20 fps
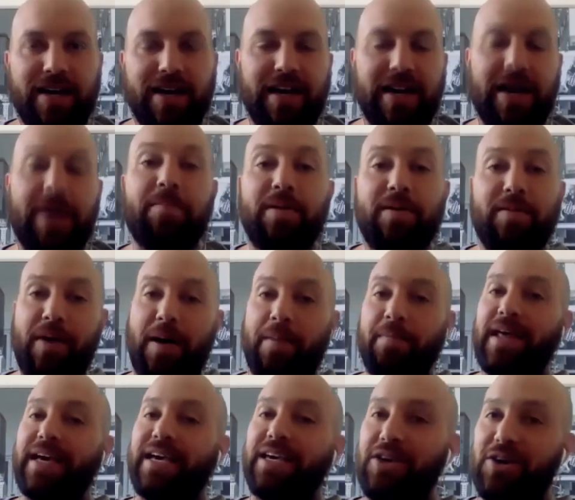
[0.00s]
I'm
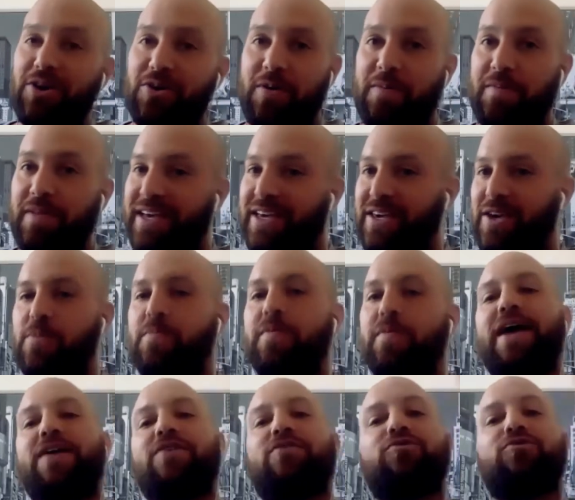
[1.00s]
like you, but
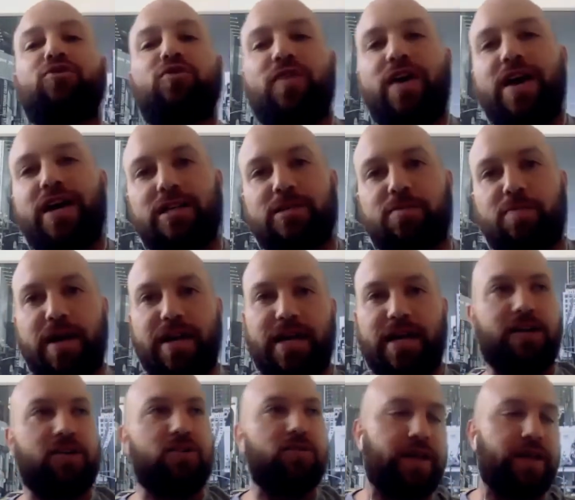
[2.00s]
I don't do Vegas betting.
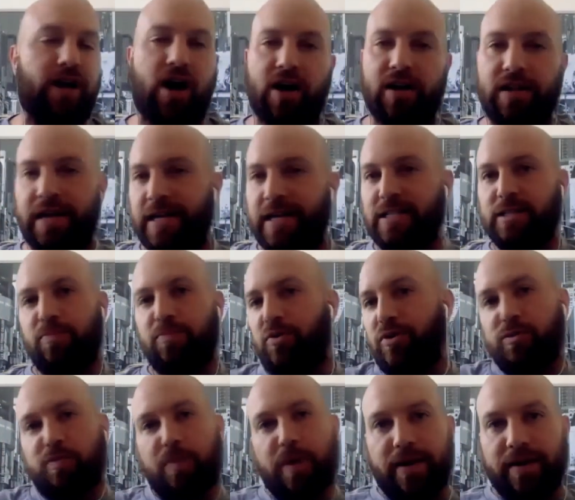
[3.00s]
I do like online
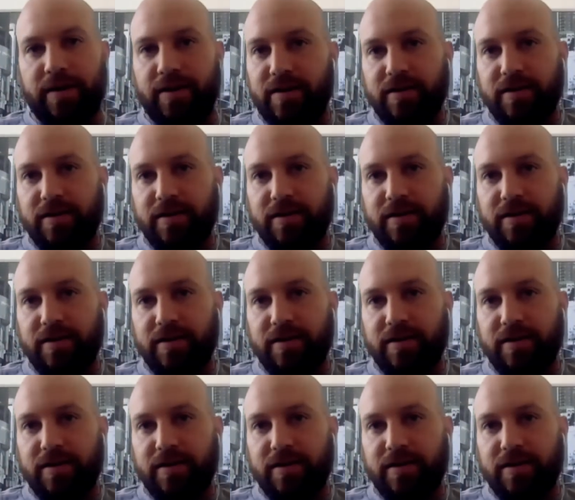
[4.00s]
sports betting.